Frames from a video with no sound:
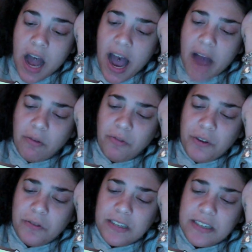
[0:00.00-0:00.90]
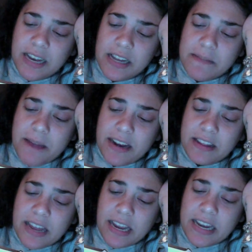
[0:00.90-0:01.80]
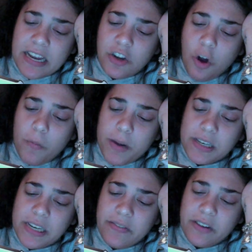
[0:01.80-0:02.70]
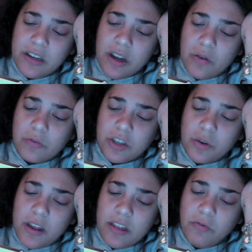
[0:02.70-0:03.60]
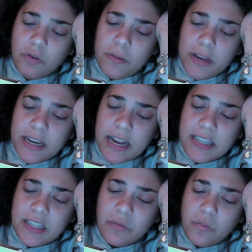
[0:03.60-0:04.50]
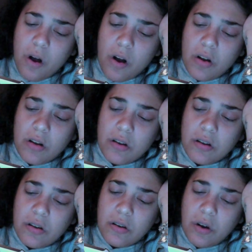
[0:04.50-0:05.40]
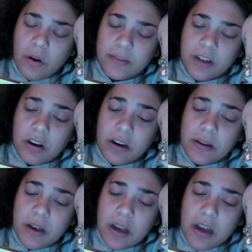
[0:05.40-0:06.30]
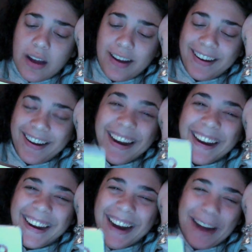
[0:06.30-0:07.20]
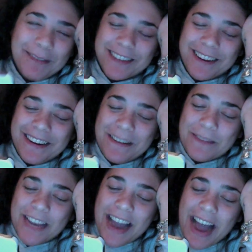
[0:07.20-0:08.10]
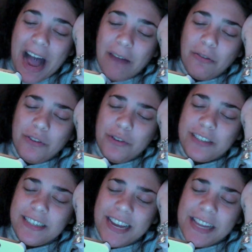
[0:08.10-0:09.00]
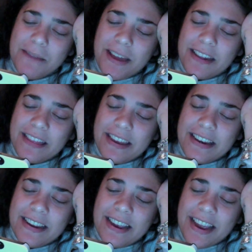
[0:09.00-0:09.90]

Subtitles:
I refused to tell him anything, and he told me to leave it alone, so he threw me against the wall. I'm sorry. I'm sorry. I refused to tell him anything,